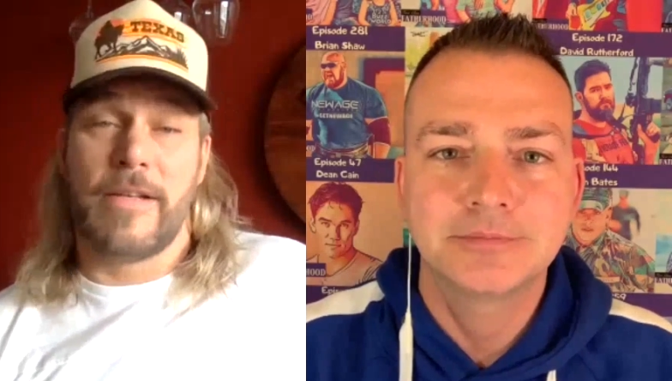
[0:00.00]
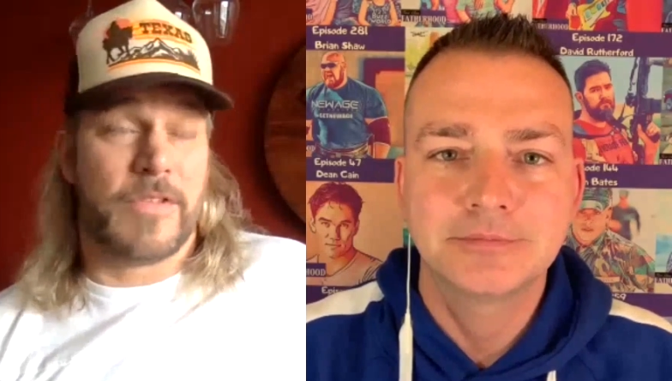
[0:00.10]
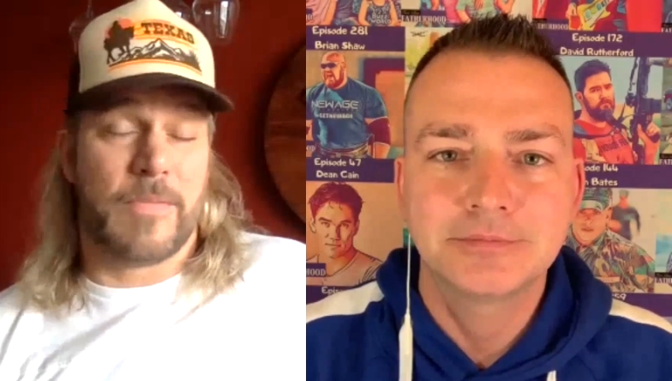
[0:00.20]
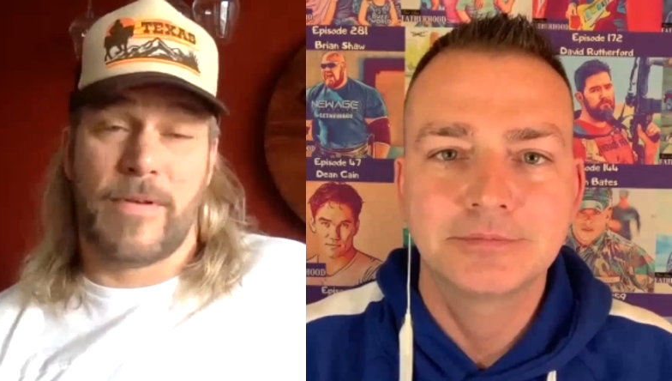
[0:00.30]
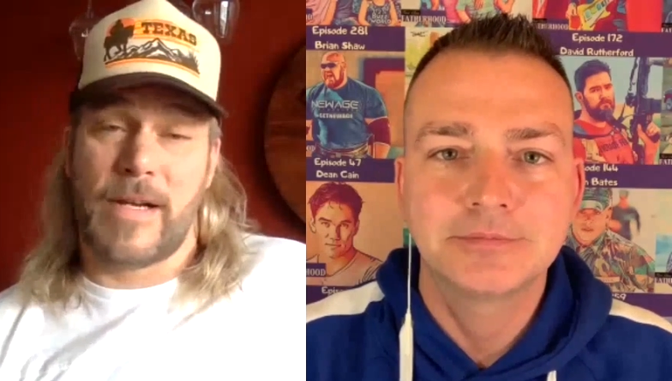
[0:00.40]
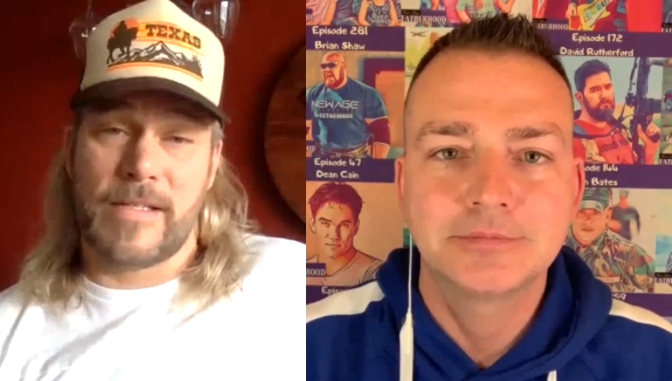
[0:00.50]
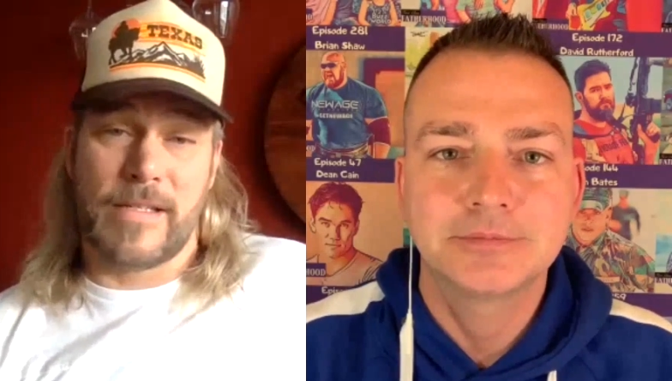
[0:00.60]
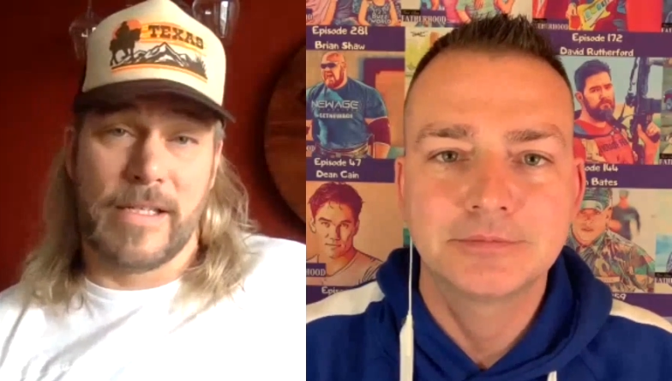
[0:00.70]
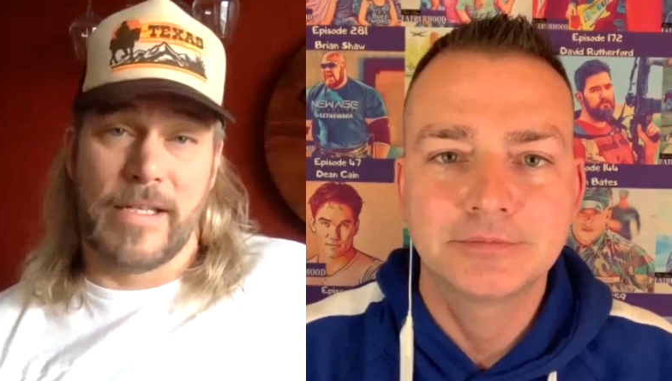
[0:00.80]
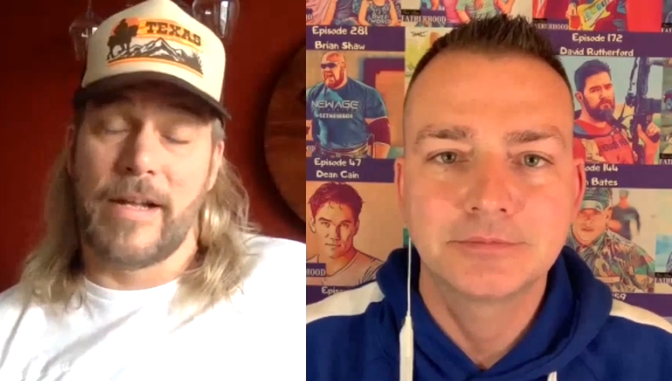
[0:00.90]

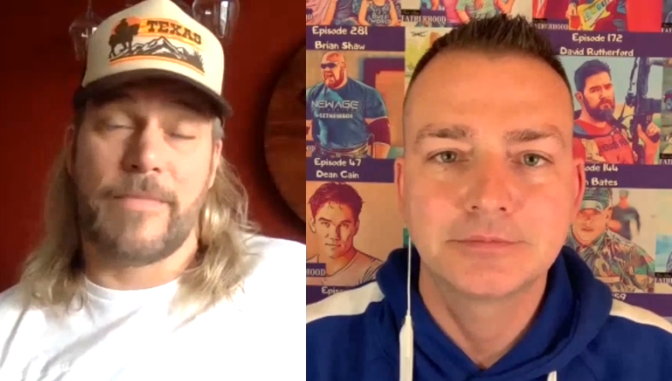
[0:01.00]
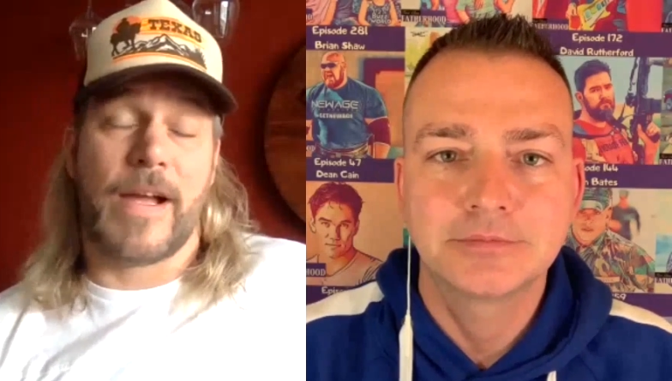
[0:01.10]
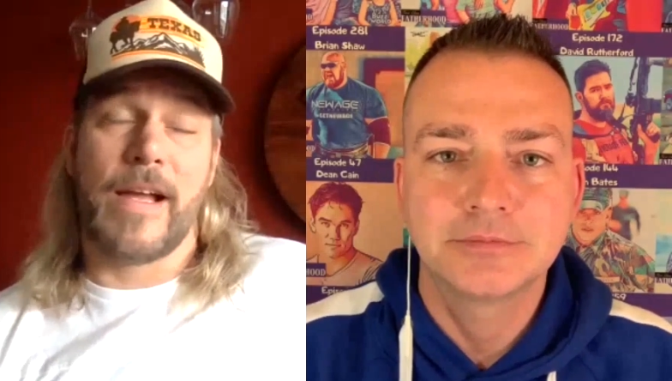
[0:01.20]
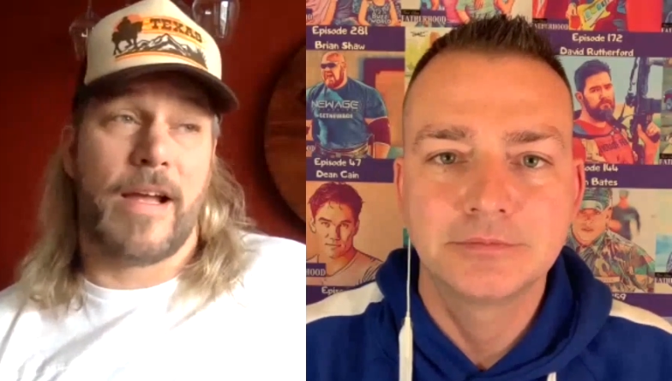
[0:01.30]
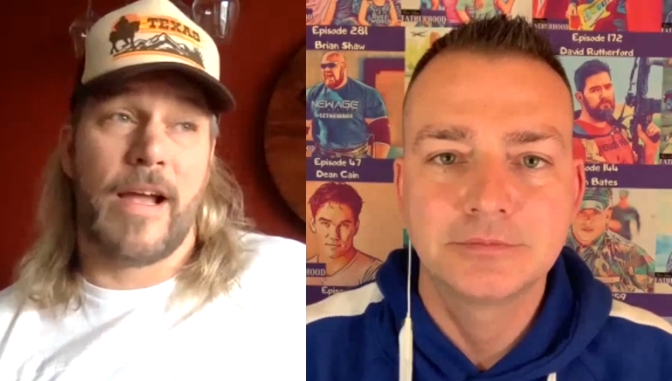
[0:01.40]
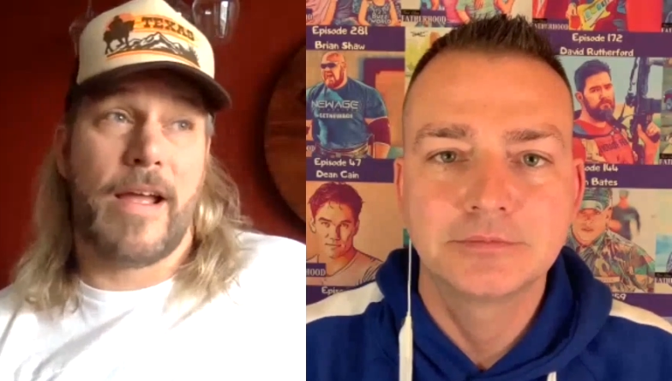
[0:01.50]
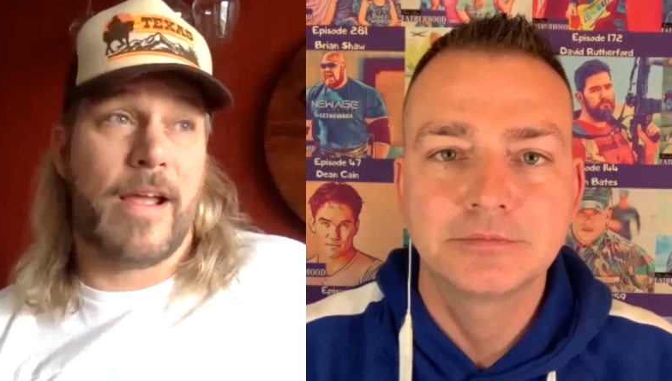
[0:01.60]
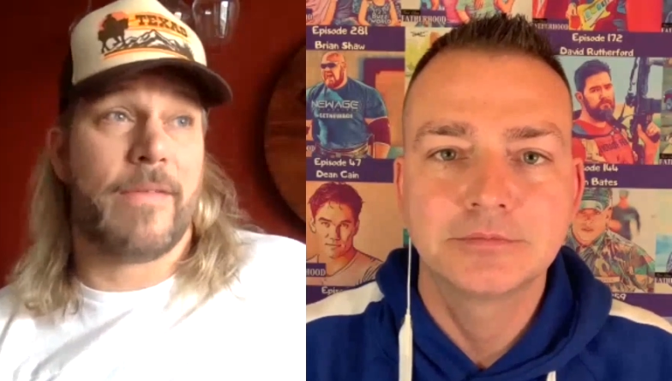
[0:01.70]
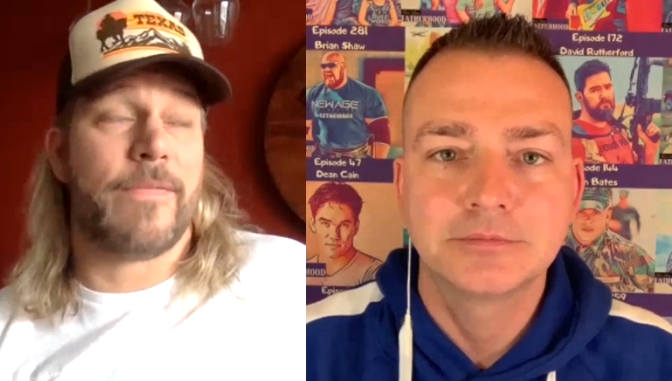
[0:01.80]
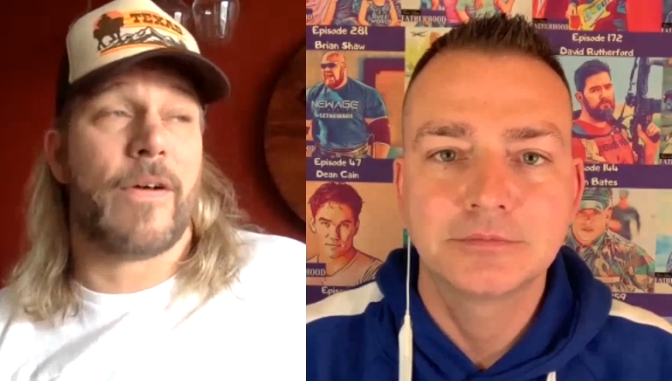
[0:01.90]
Speaker 1: surprisingly enough, I, I,
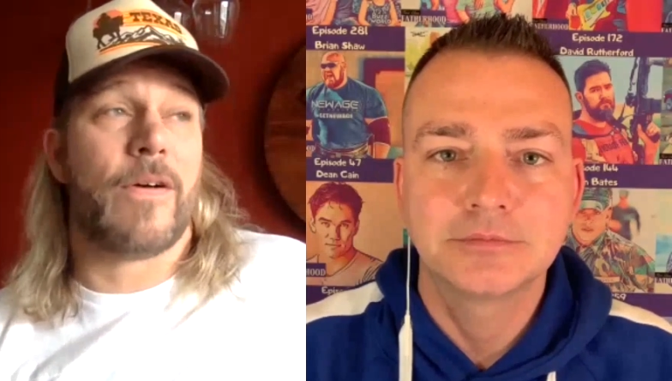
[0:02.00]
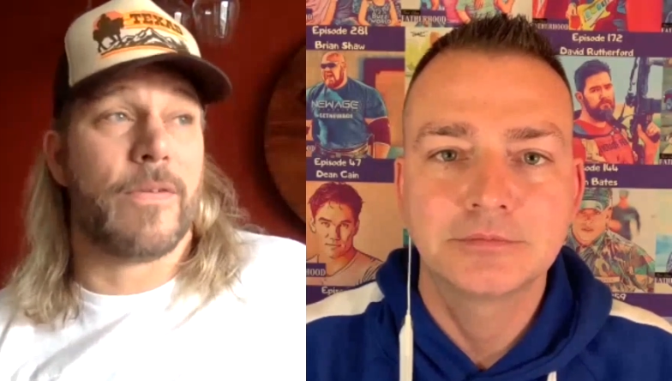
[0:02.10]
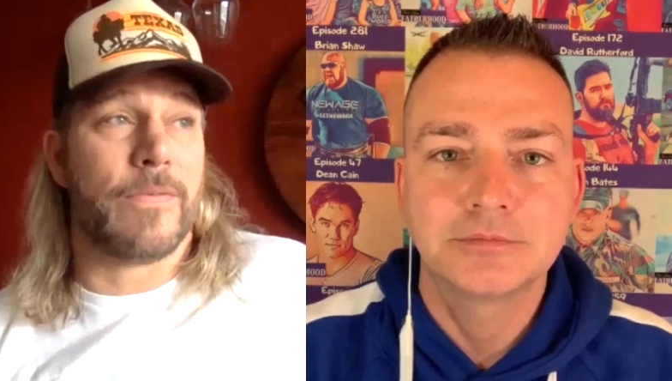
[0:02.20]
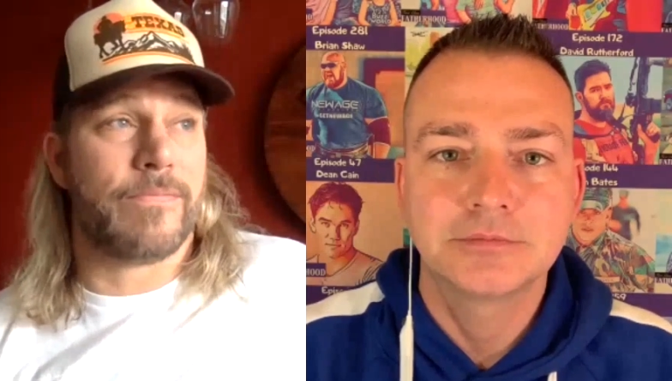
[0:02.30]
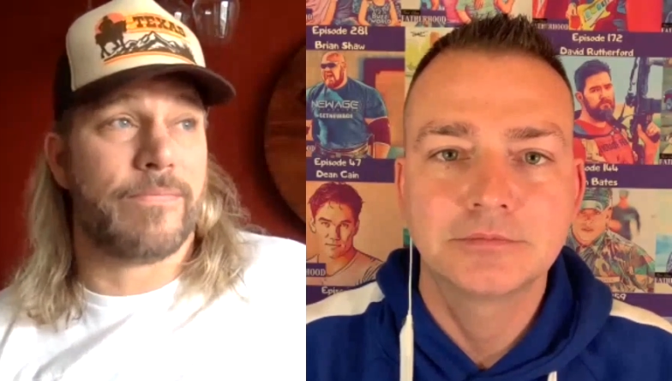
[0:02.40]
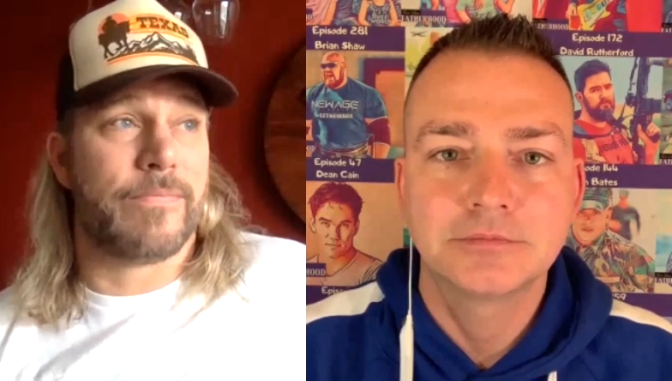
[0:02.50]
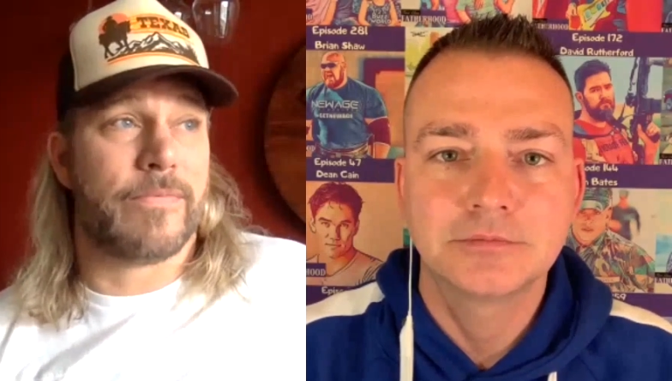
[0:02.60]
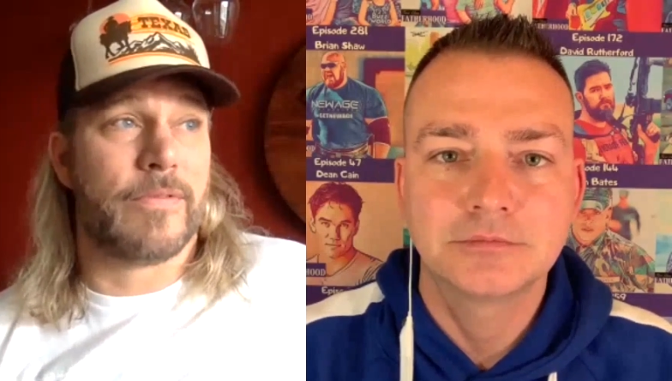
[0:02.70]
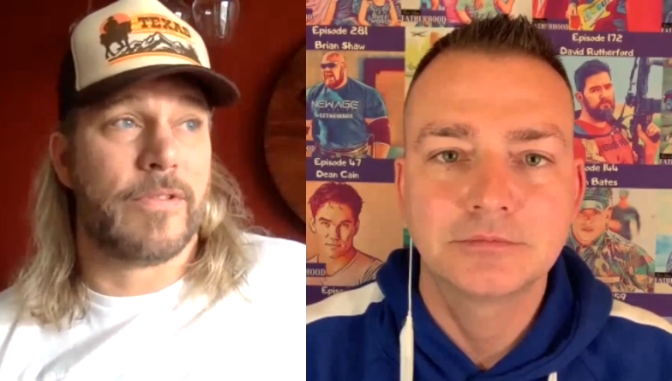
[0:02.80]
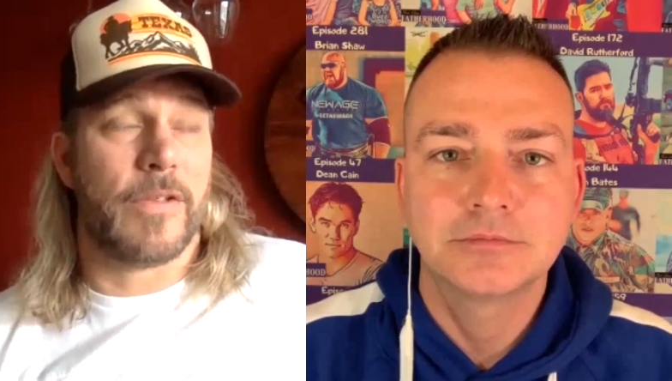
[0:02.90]
have all
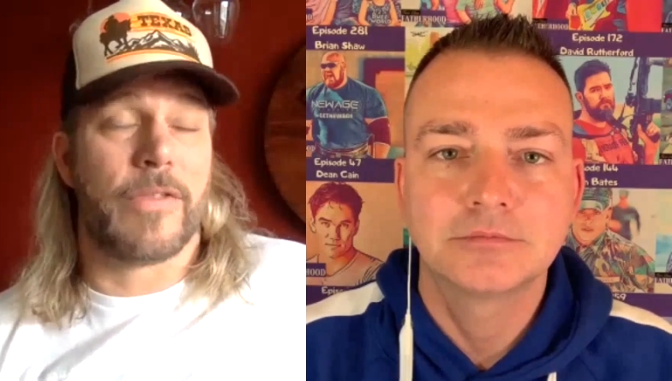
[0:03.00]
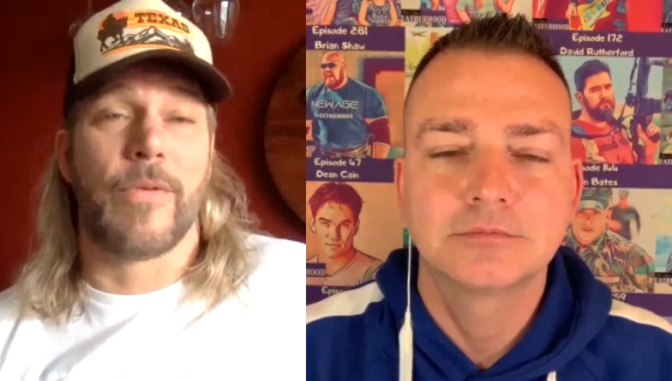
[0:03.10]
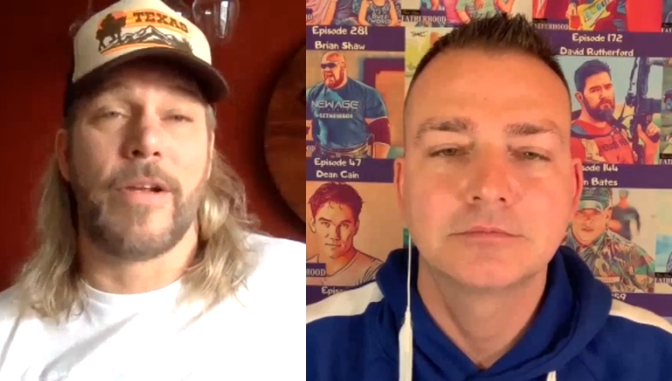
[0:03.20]
the three